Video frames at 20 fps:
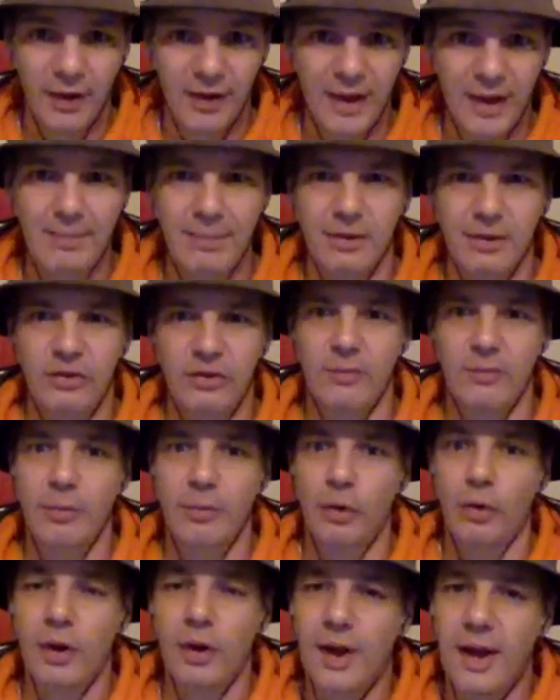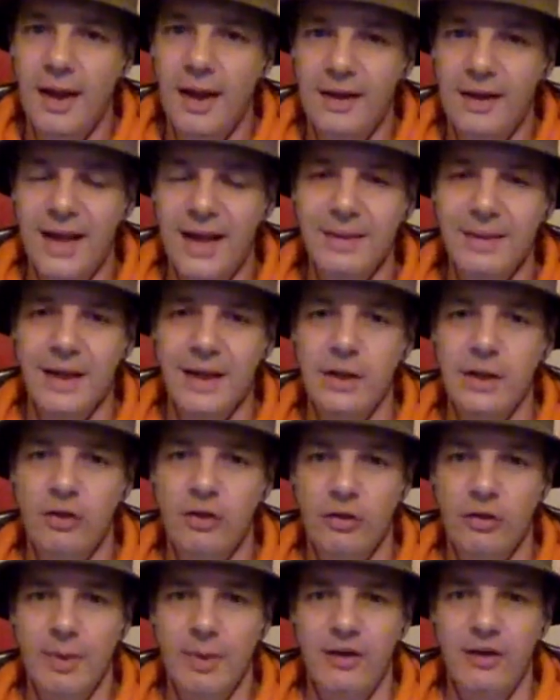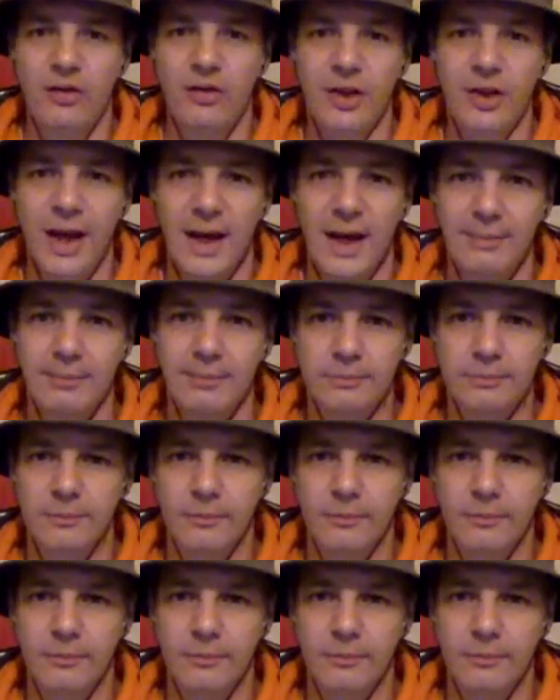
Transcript: Keep it simple. Let him get used to the pace of the game